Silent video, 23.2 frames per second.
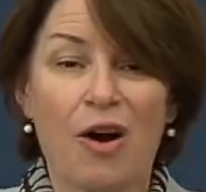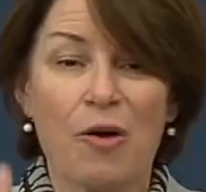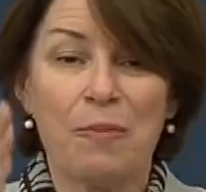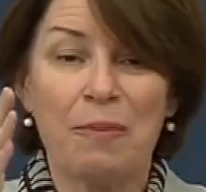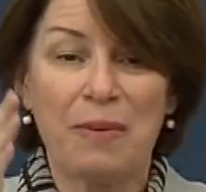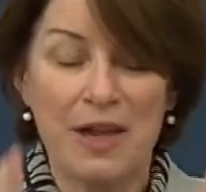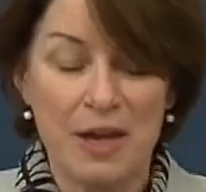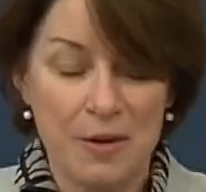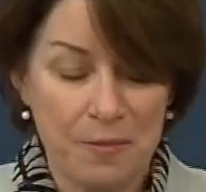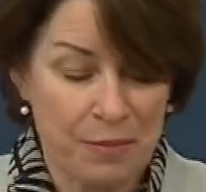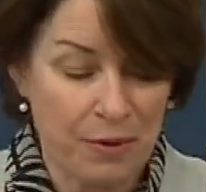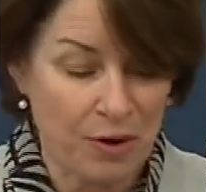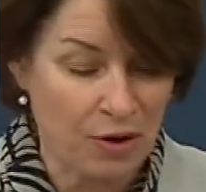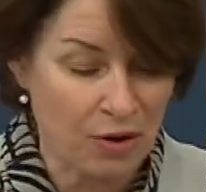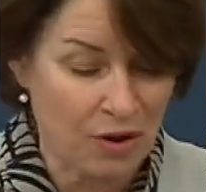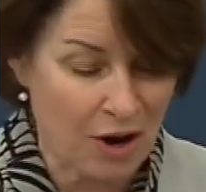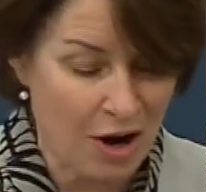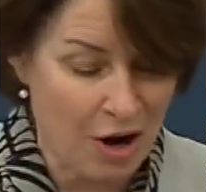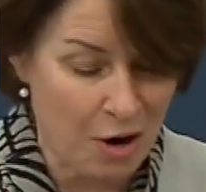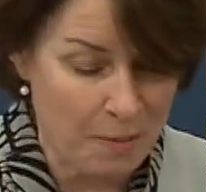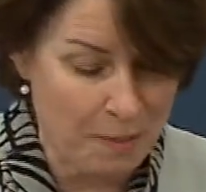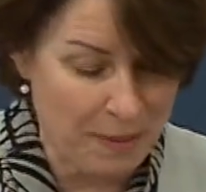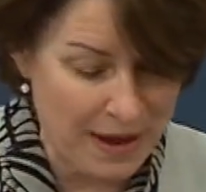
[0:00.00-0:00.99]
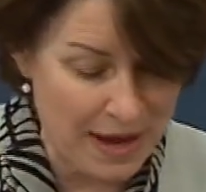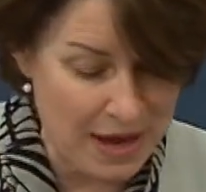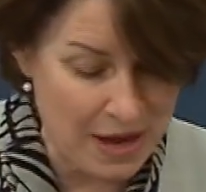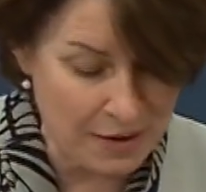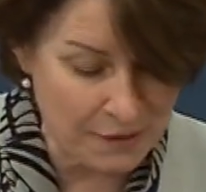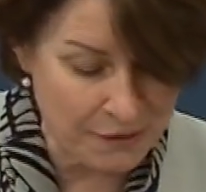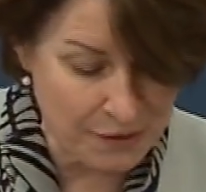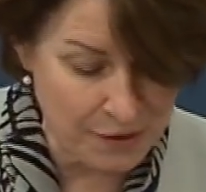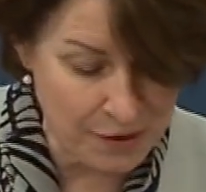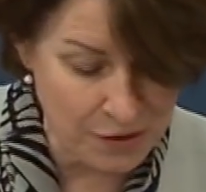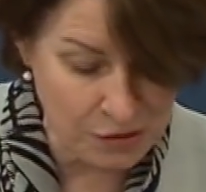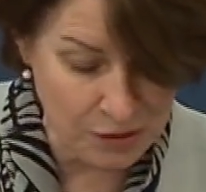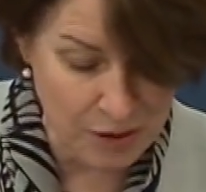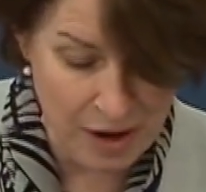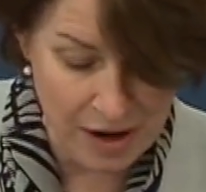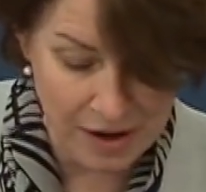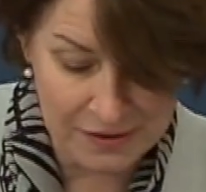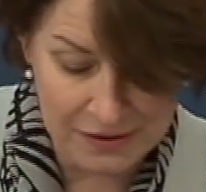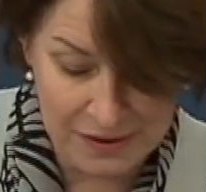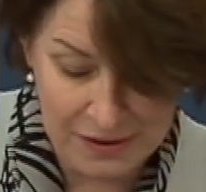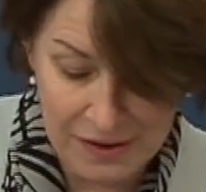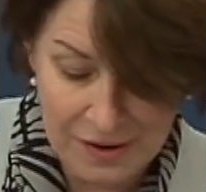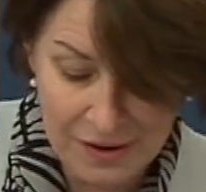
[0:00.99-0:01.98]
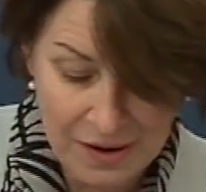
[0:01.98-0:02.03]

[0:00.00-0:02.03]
people are paying for drugs?